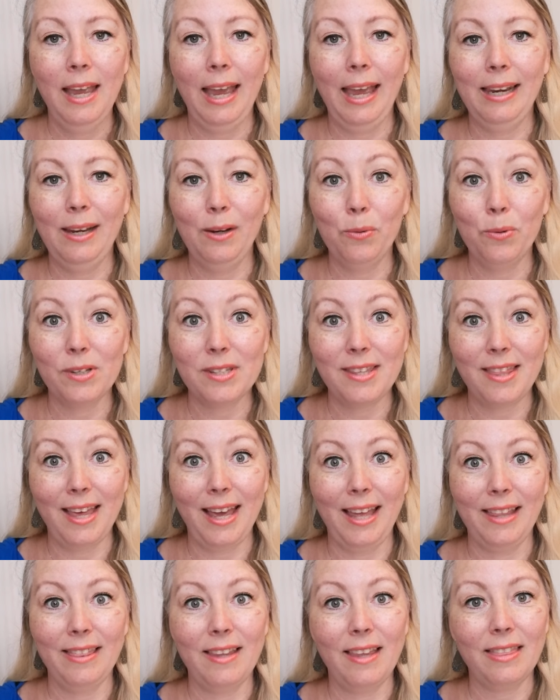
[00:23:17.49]
And it was
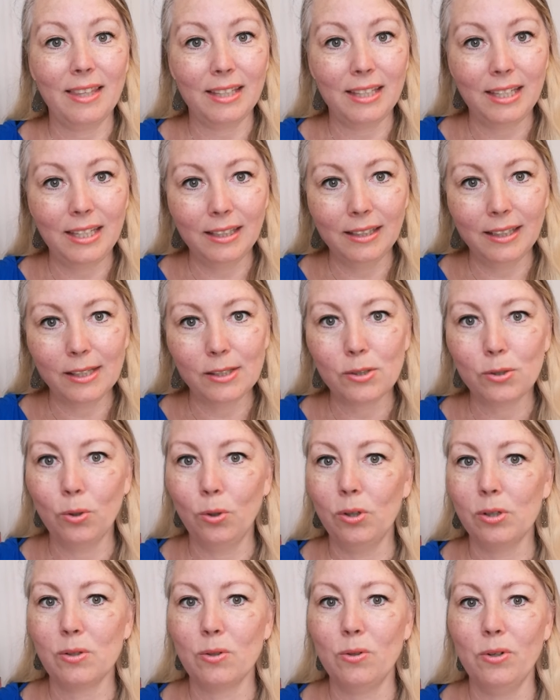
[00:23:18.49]
then that the Healing
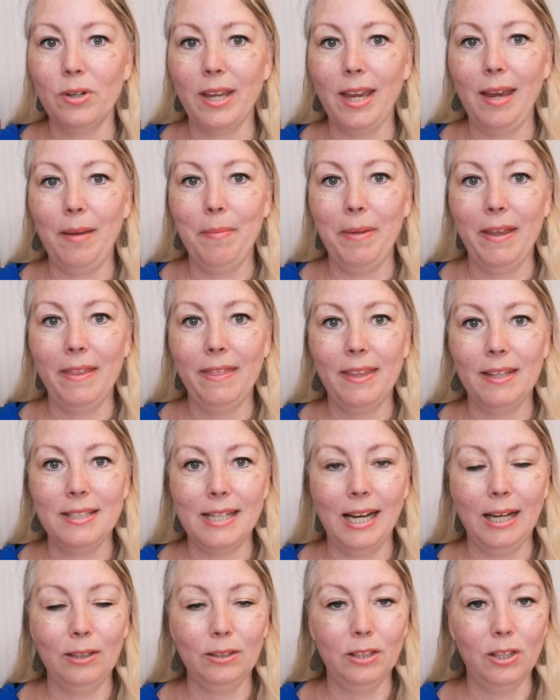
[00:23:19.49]
Soul School came in, the
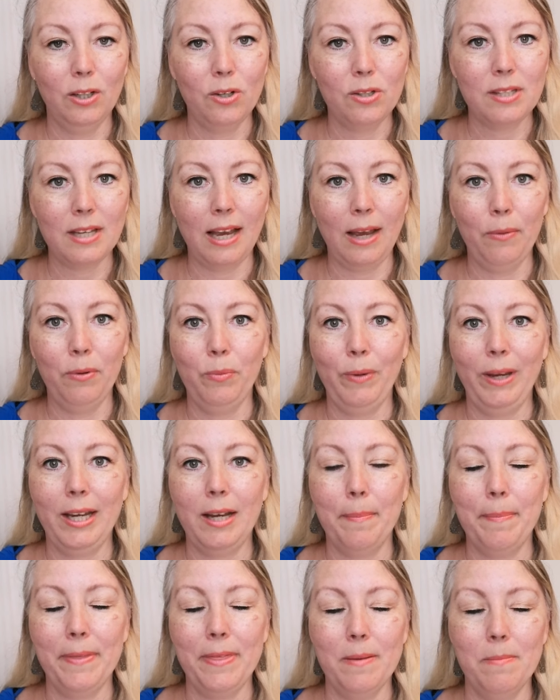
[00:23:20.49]
downloads. I would
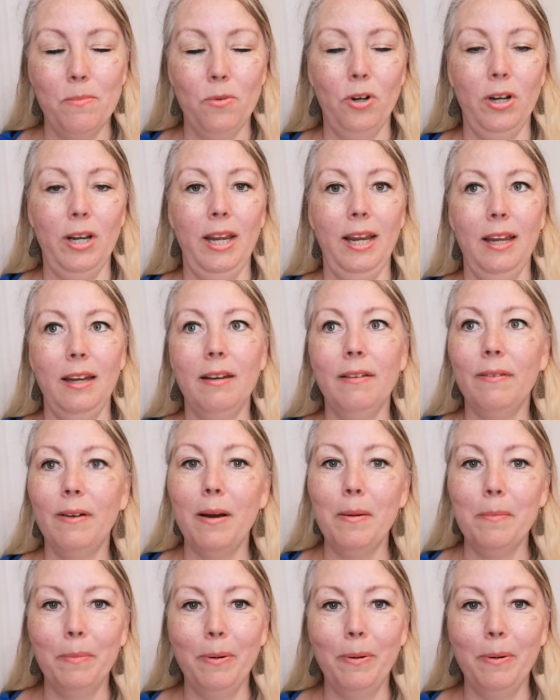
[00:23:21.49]
wake up in the morning and